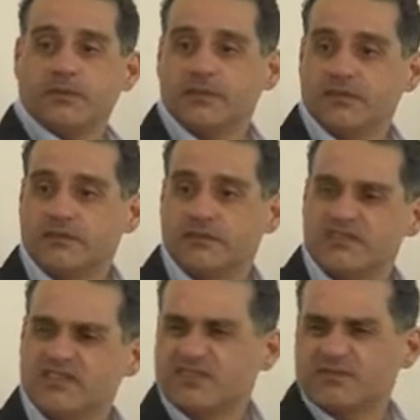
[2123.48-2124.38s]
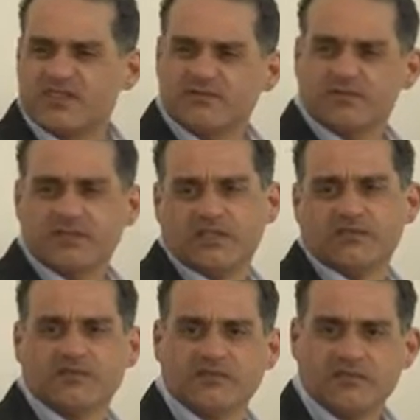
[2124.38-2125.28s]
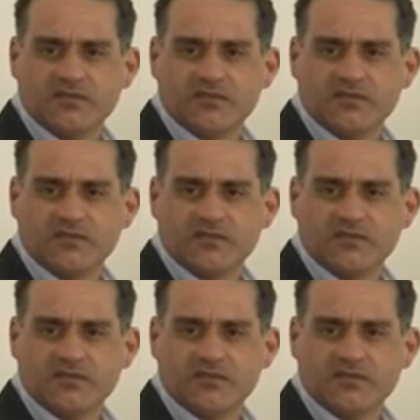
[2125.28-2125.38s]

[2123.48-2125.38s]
maybe this is something from me, I'm not,